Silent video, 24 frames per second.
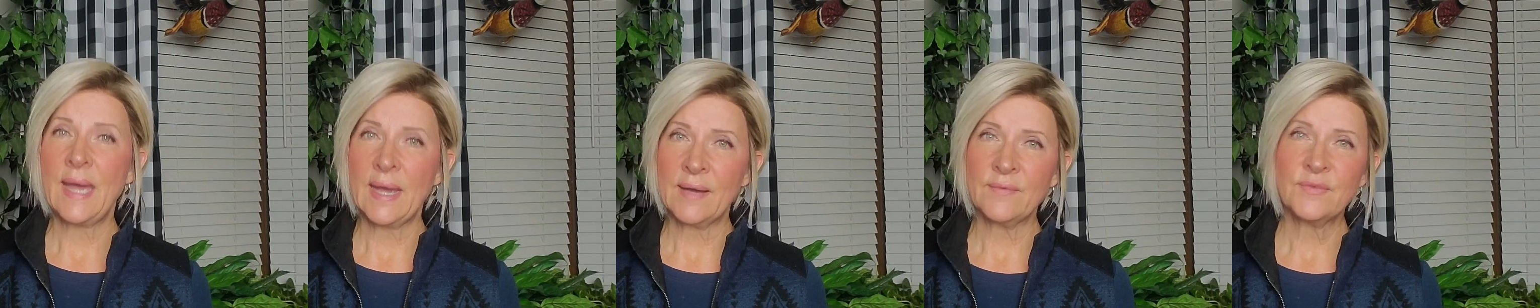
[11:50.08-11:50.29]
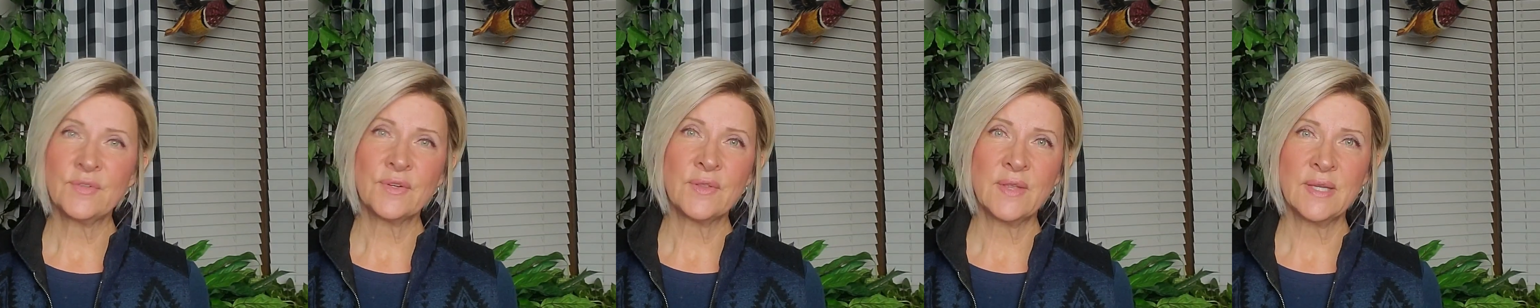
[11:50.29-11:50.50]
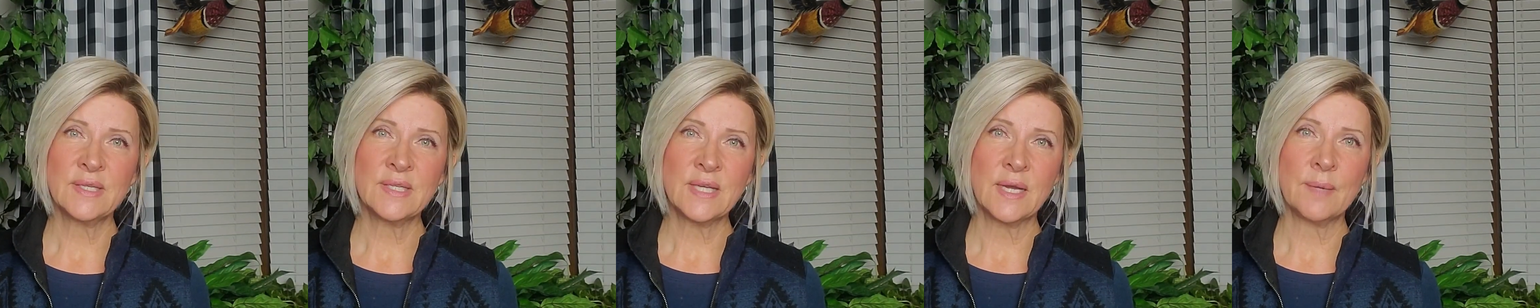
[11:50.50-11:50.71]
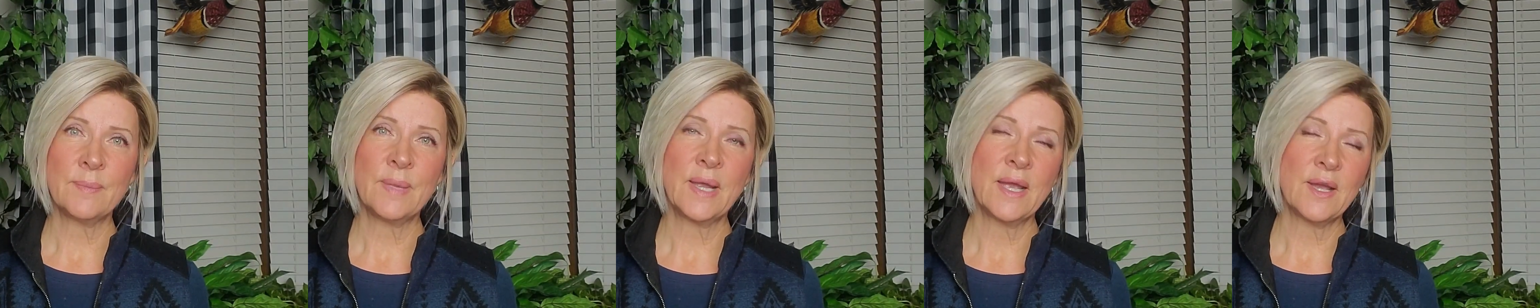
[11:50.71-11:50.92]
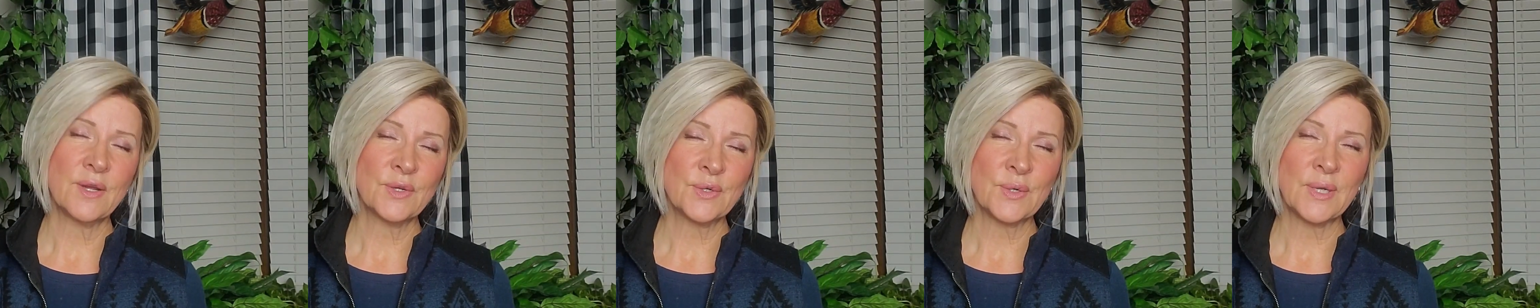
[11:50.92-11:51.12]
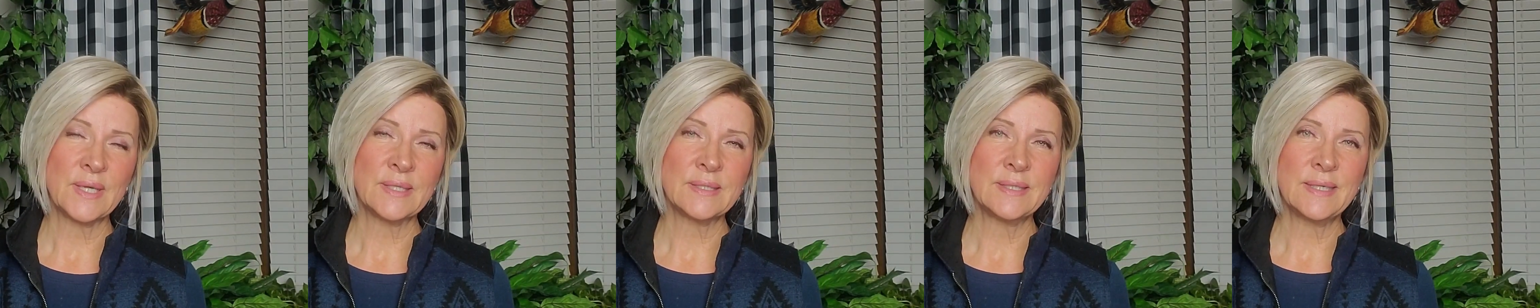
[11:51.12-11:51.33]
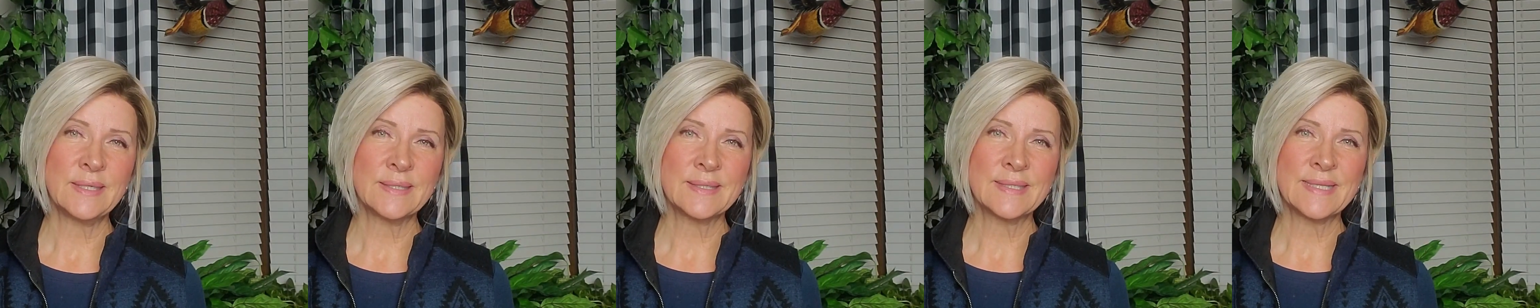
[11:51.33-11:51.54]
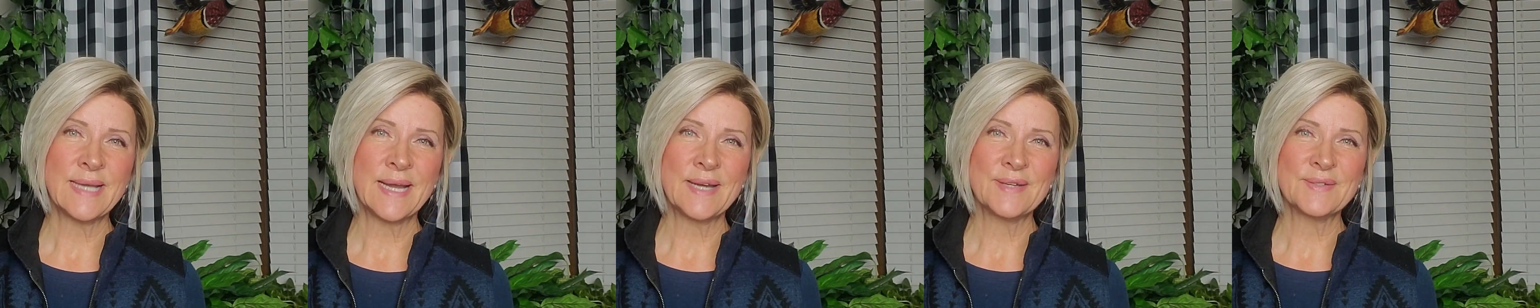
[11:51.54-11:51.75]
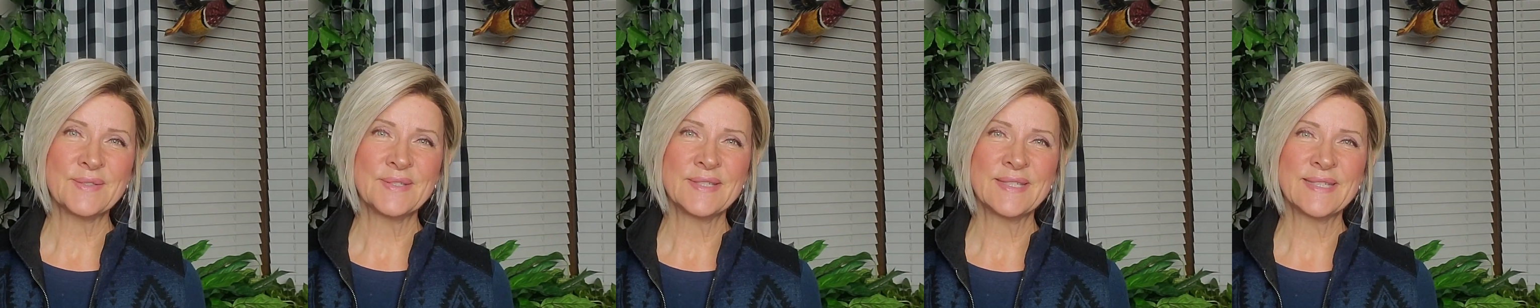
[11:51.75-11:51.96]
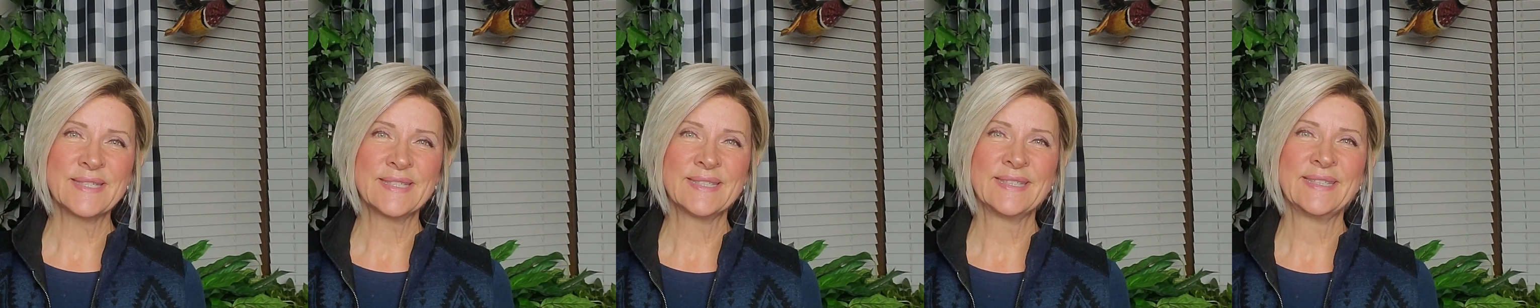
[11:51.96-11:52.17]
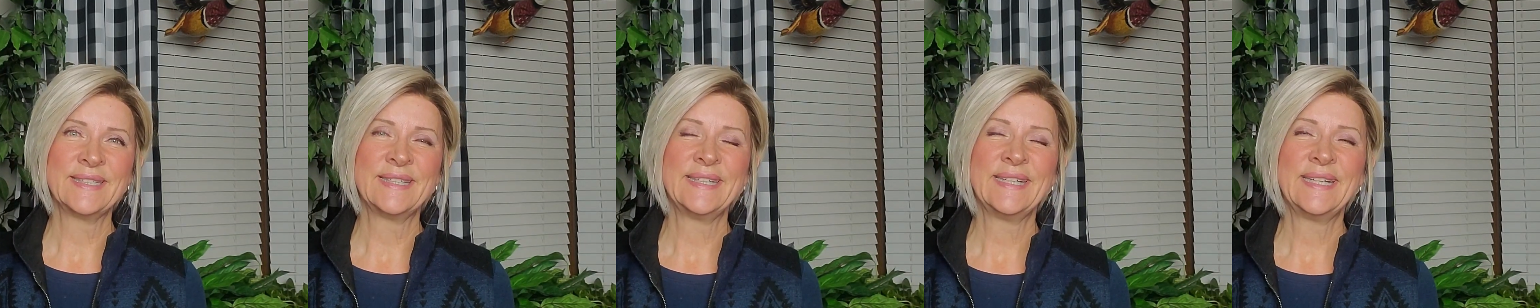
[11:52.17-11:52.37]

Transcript: after they tell me how crazy it sounds,